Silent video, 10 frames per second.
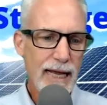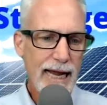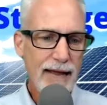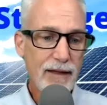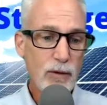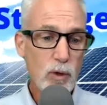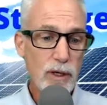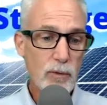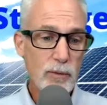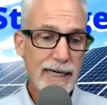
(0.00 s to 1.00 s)
And then we're going
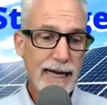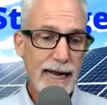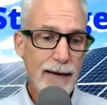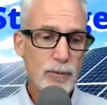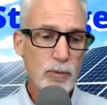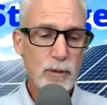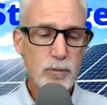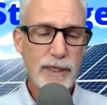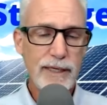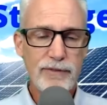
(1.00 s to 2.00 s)
to recap real
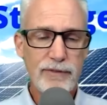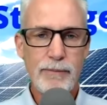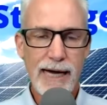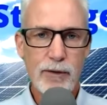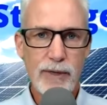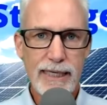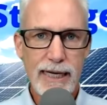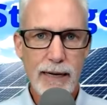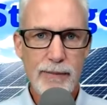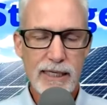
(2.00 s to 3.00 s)
briefly Battery
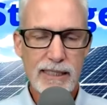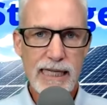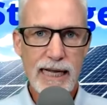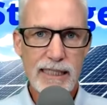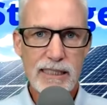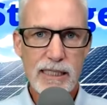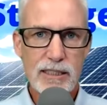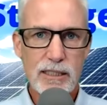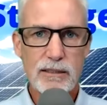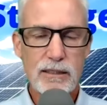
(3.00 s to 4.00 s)
Day because that is such
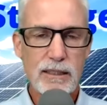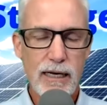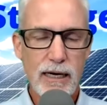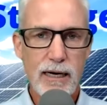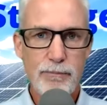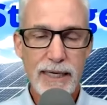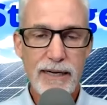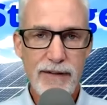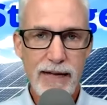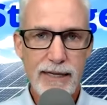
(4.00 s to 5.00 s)
a big
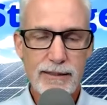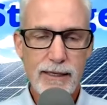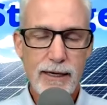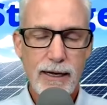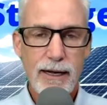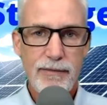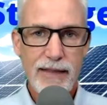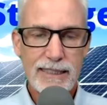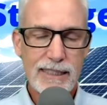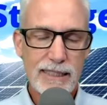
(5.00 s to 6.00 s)
event.
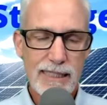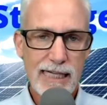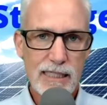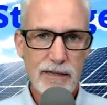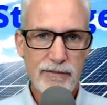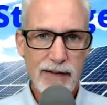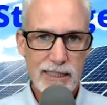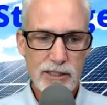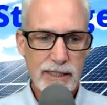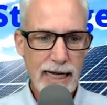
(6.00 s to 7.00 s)
That's the Tesla
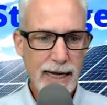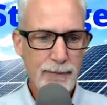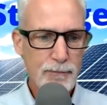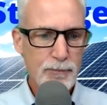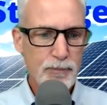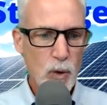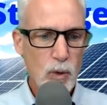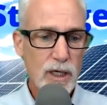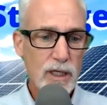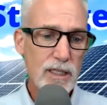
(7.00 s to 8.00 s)
Investor Day.
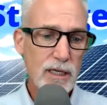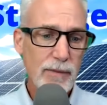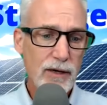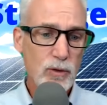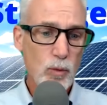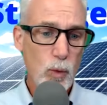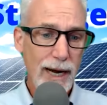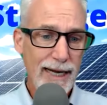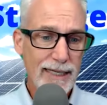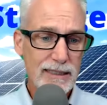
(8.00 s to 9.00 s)
We're going to talk about
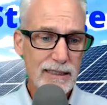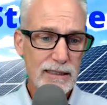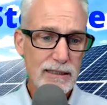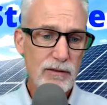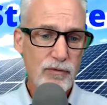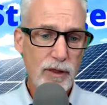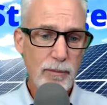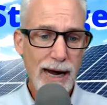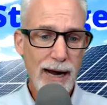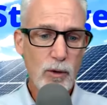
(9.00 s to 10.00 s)
Waze for the
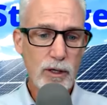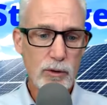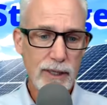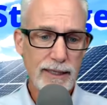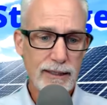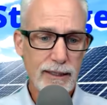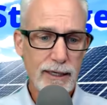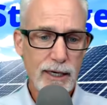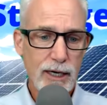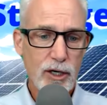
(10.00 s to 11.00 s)
power grid
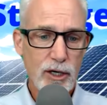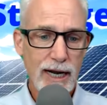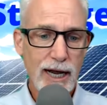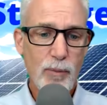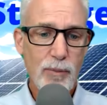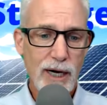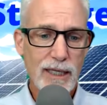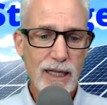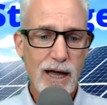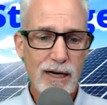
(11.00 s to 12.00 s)
could help
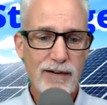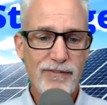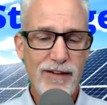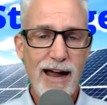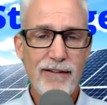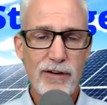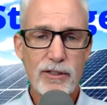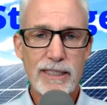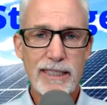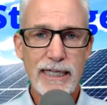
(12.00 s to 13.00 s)
unlock
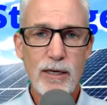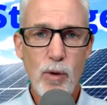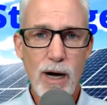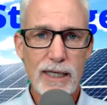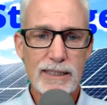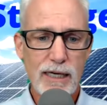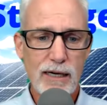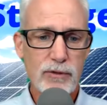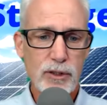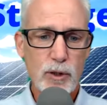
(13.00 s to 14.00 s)
500 gigawatts of
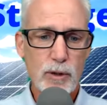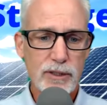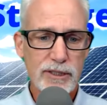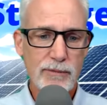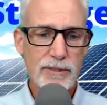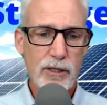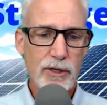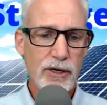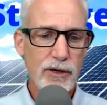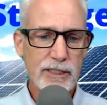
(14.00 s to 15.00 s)
renewables. I'm so
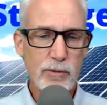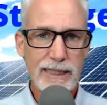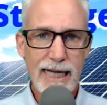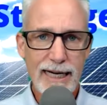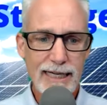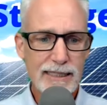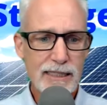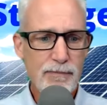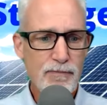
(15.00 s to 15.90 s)
curious what that is.